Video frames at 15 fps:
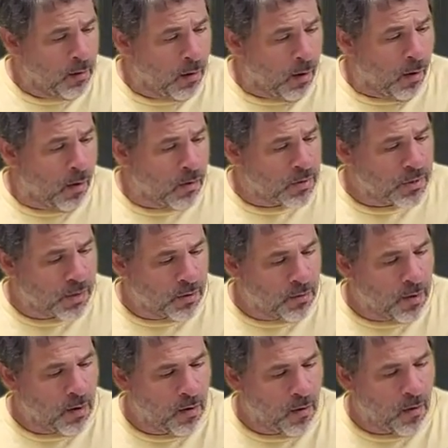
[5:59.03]
Also,
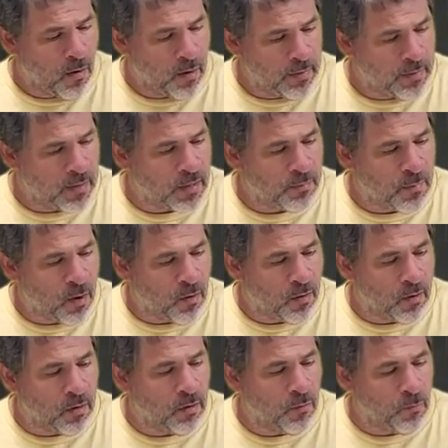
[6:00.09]
on this
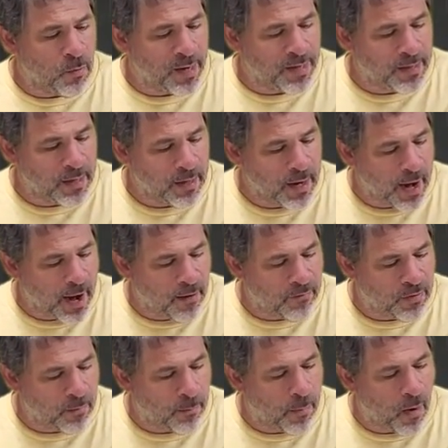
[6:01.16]
motor, we did have
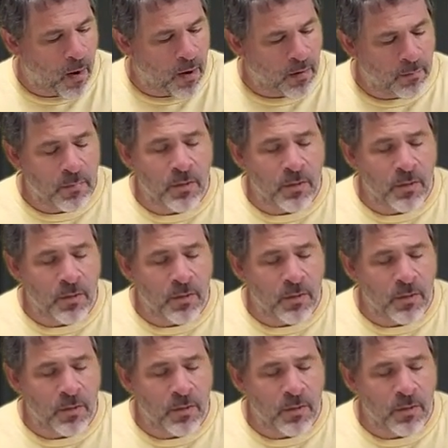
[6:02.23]
the bottom